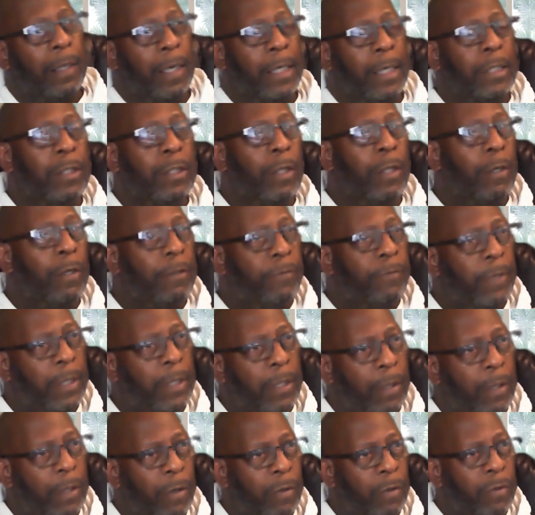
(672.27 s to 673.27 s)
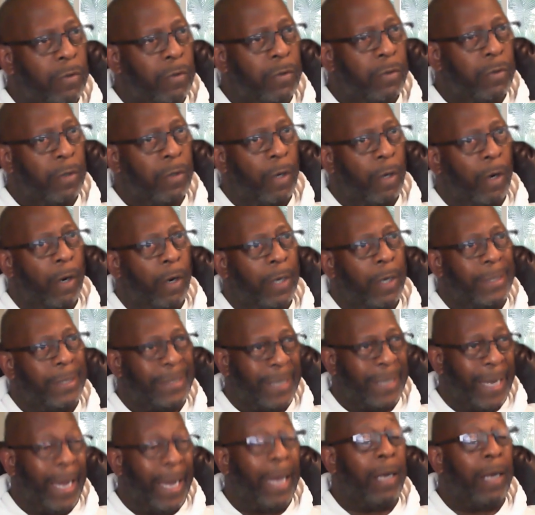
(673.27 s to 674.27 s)
each of those videos are
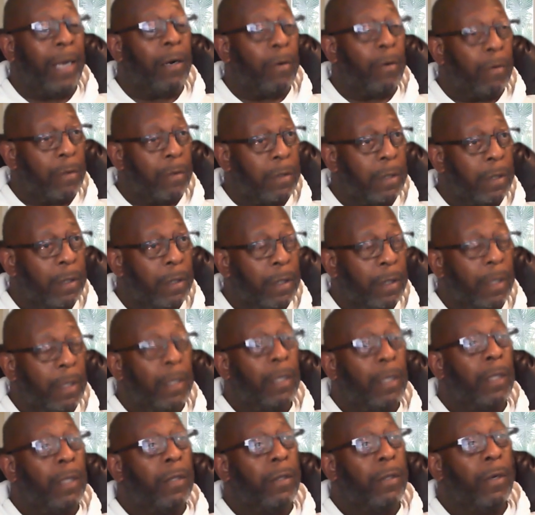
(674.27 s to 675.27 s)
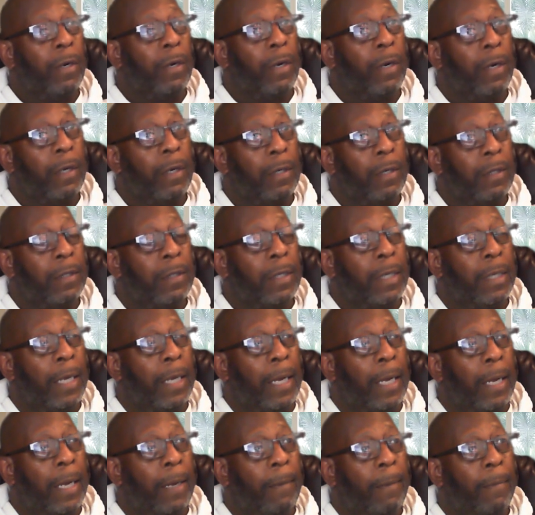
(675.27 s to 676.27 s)
titled, they're
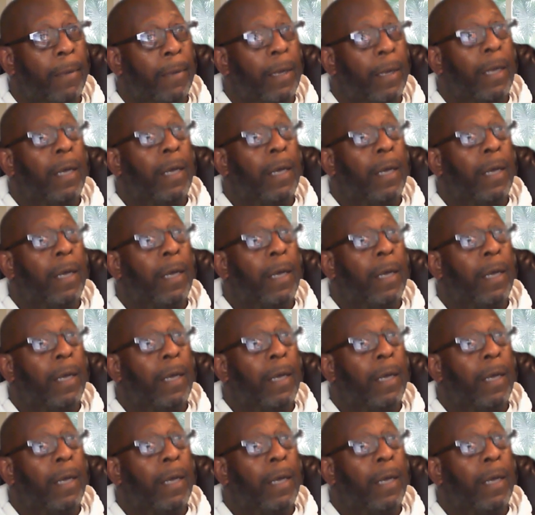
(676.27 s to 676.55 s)
um,